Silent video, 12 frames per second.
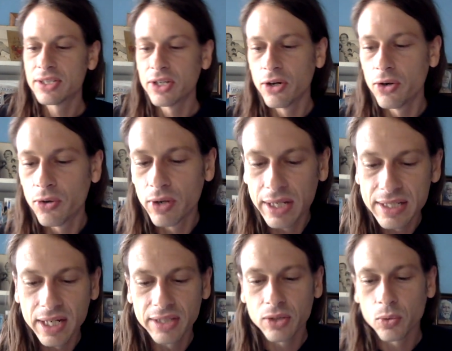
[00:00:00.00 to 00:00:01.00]
so it's
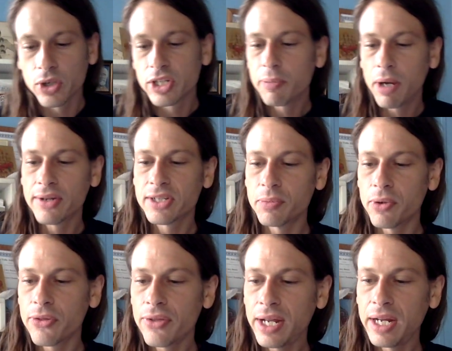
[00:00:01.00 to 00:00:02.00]
like the worst possible
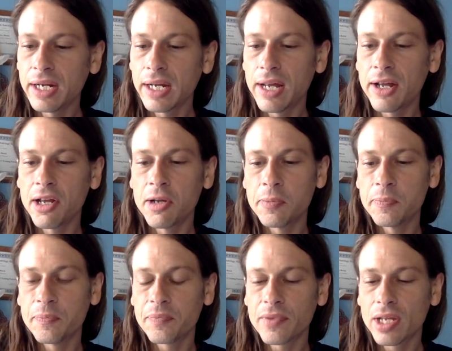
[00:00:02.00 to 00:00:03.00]
thing
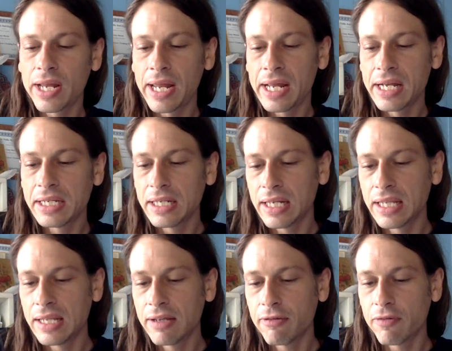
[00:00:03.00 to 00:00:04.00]
um, and
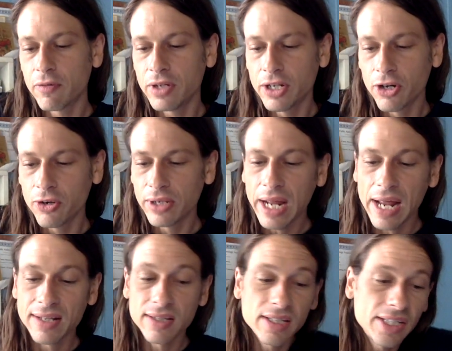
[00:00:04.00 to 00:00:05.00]
you know
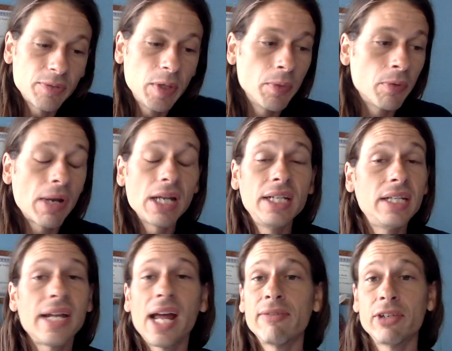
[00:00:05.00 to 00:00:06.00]
yeah these people might need
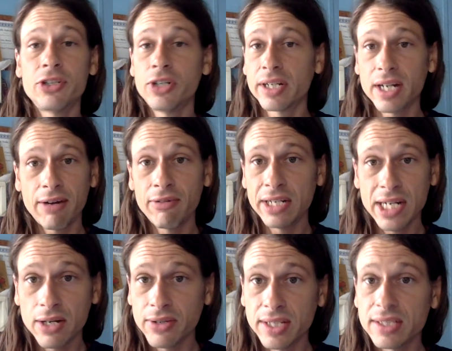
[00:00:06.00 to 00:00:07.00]
to have a drink every
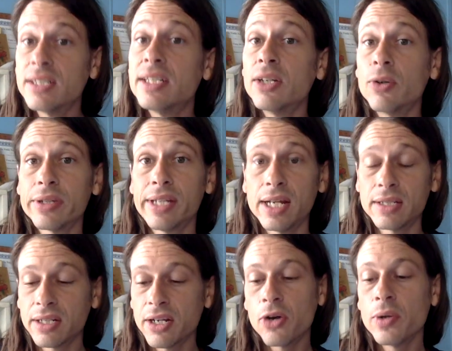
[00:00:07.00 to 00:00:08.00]
now and then to deal with that
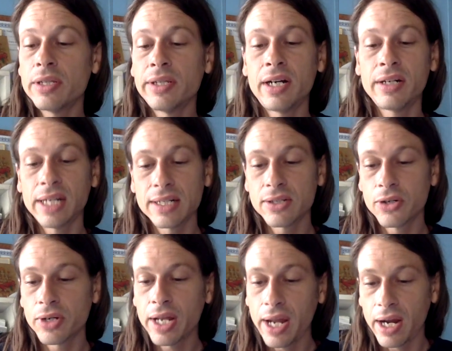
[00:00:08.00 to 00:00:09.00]
to go in there and that's
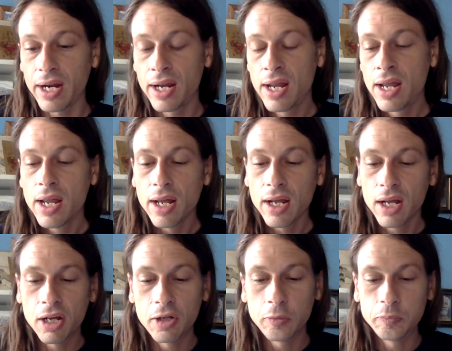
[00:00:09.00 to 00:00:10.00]
okay
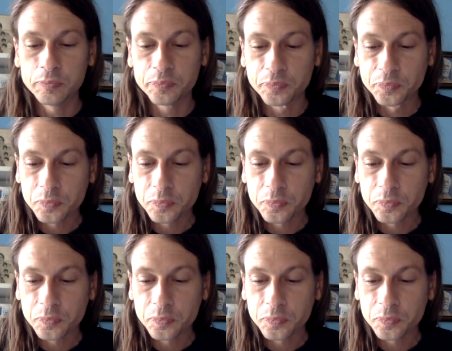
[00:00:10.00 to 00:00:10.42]
um,